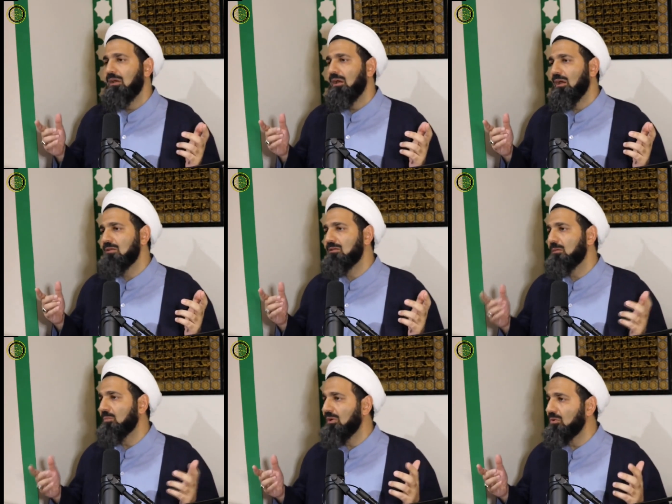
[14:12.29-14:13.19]
as
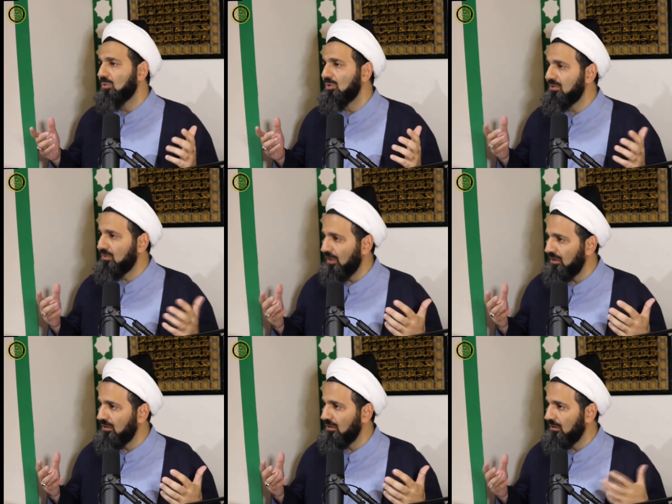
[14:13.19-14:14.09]
somebody who is
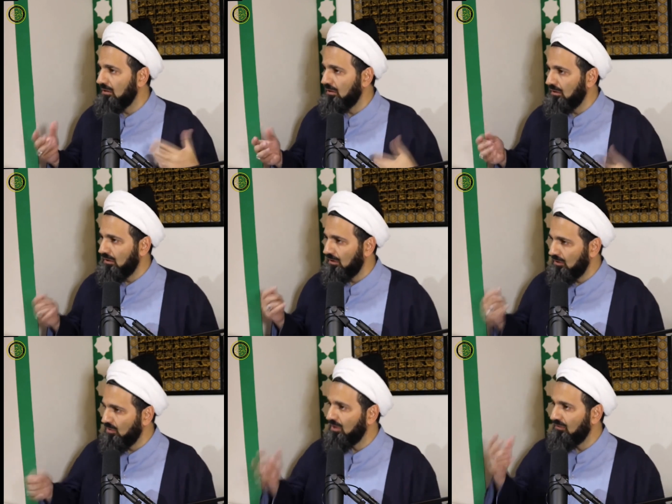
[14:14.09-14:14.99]
riding,
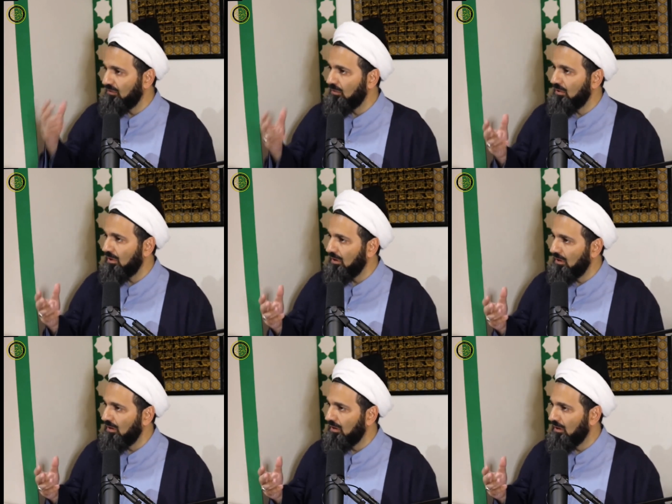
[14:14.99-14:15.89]
looking for
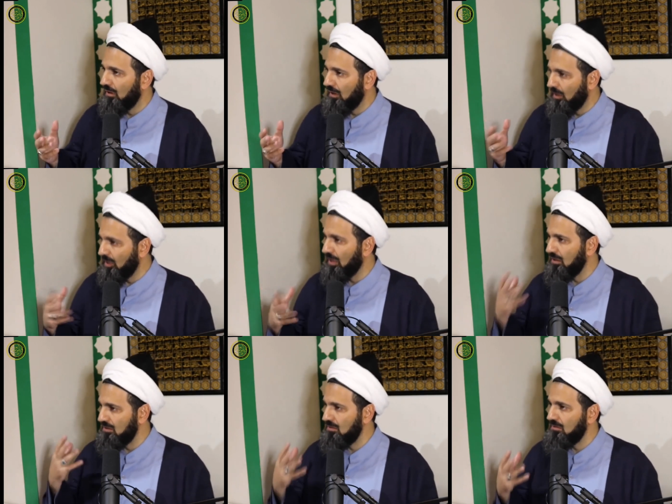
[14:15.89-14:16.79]
a
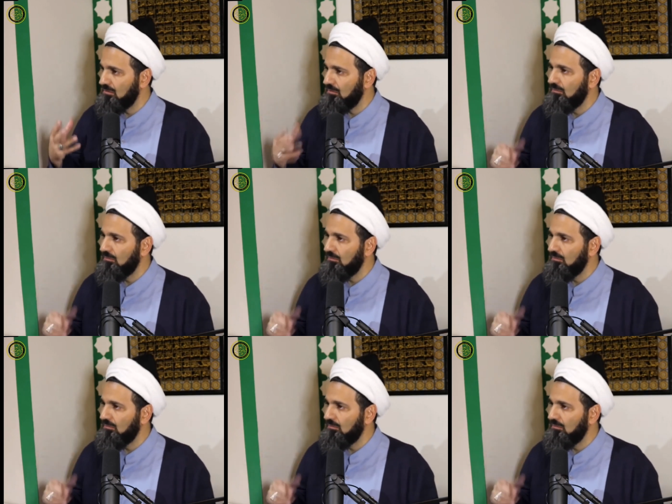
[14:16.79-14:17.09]
palace.